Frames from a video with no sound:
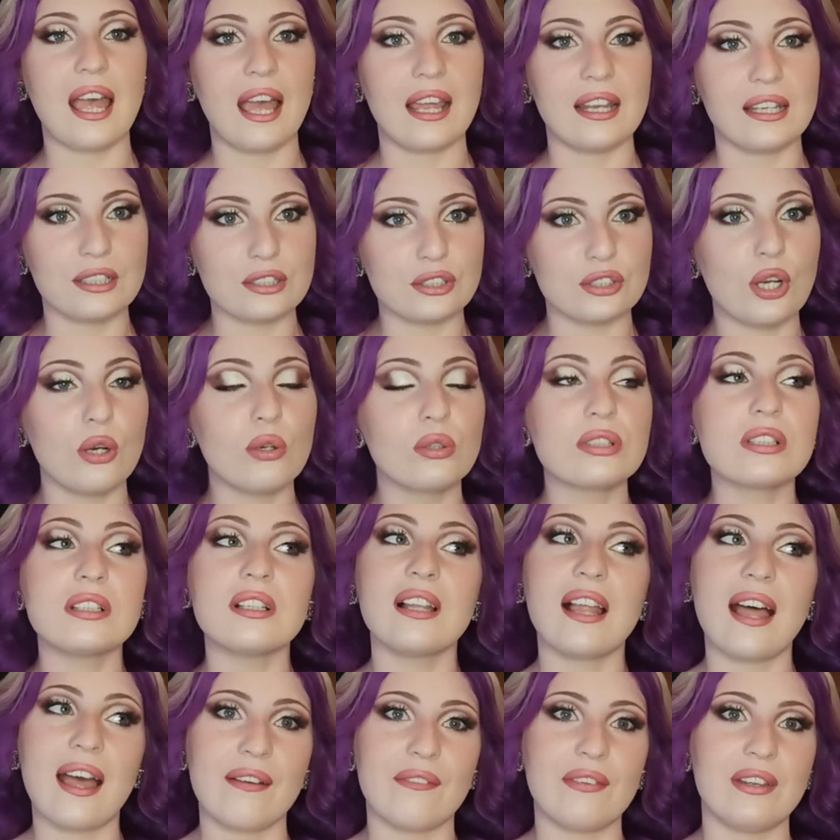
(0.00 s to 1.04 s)

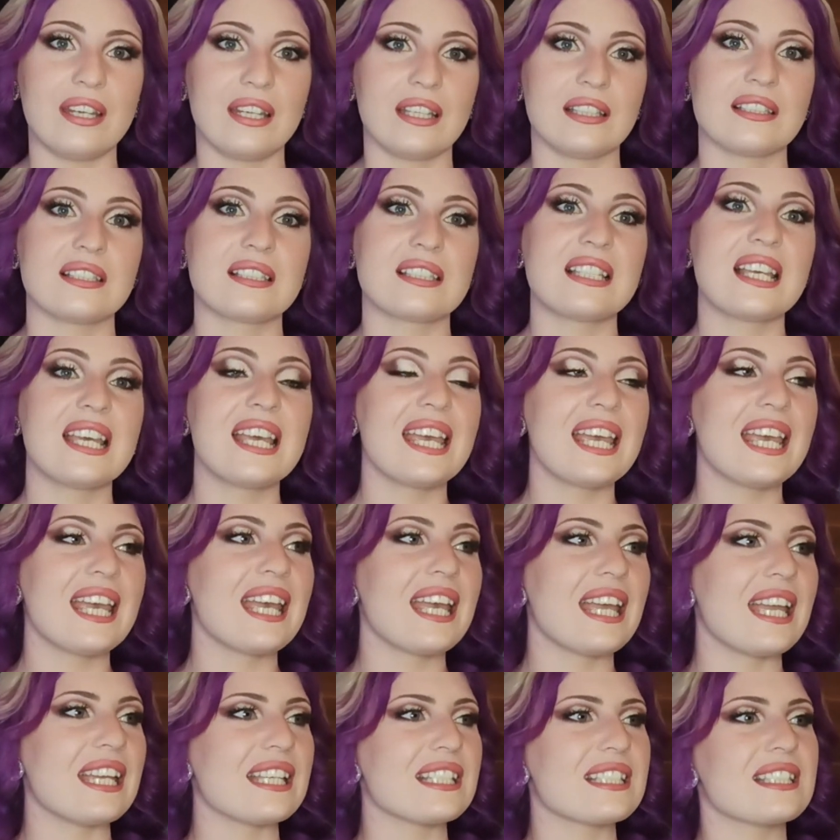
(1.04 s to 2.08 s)
Anecdotal evidence
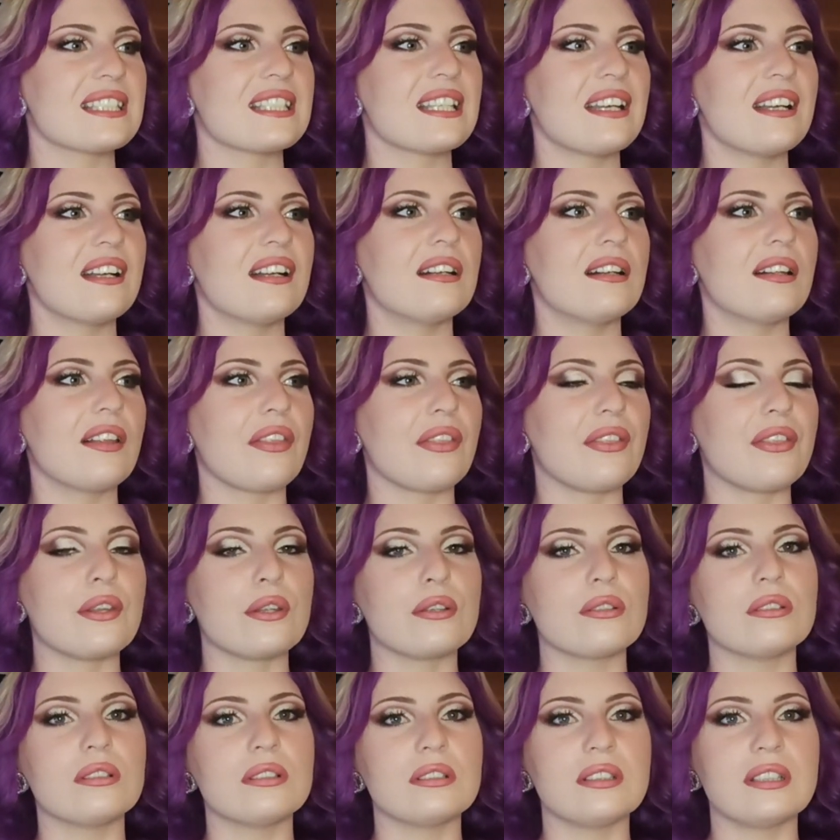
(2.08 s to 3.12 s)
is
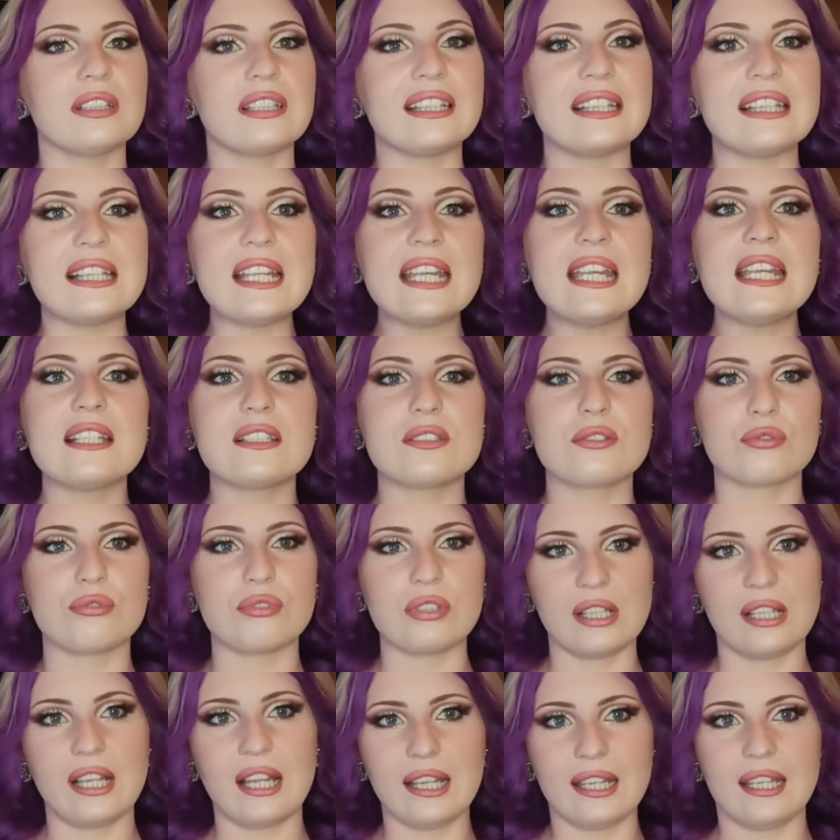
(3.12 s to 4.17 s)
the least
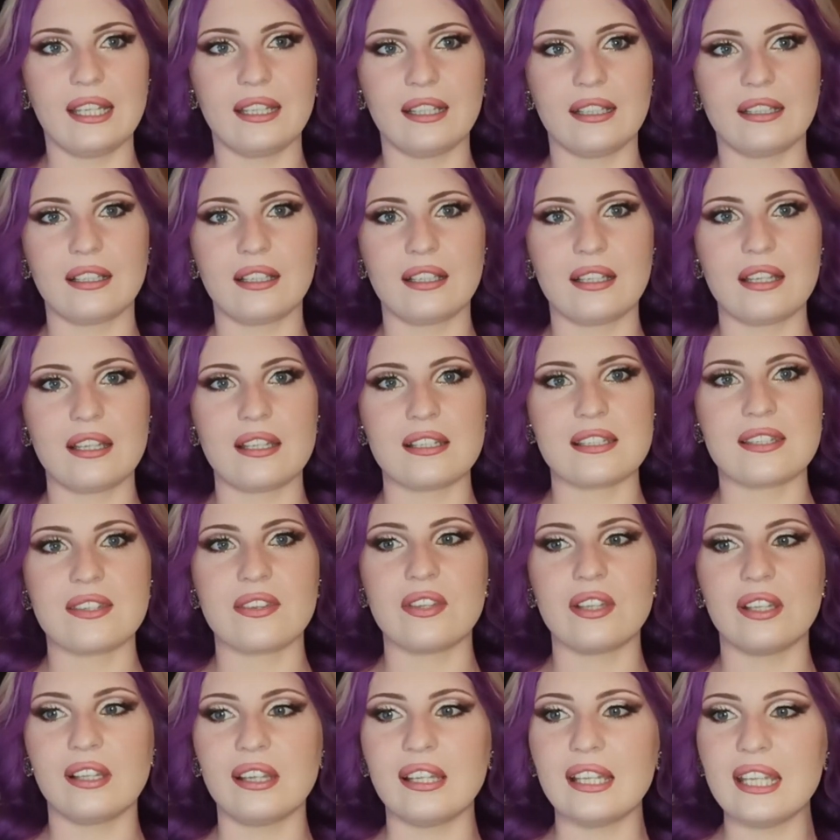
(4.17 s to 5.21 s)
relying is
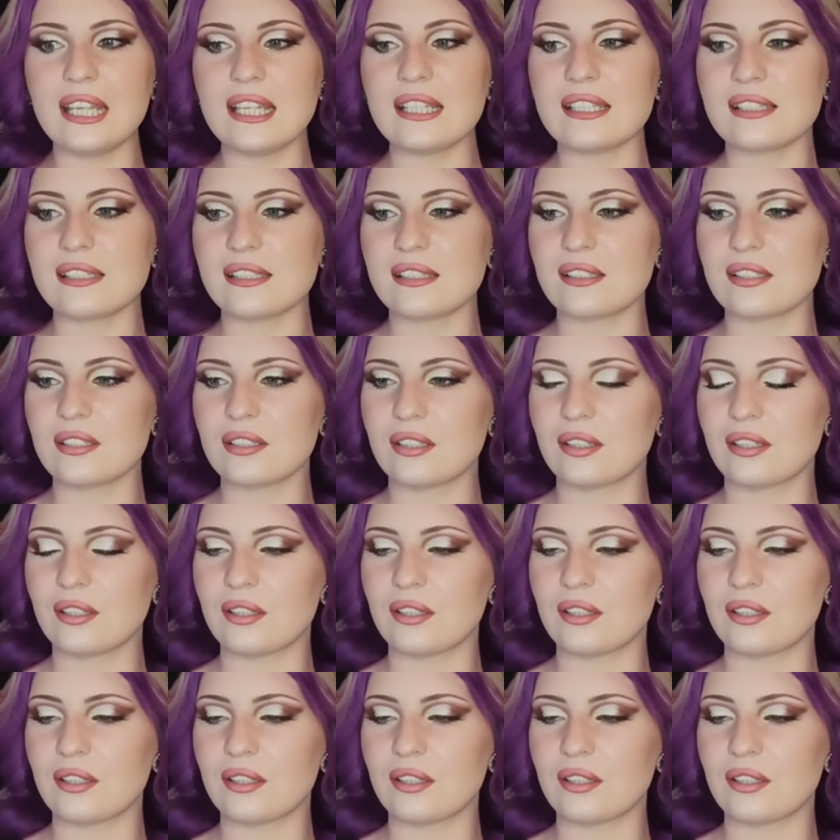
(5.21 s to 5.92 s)
the least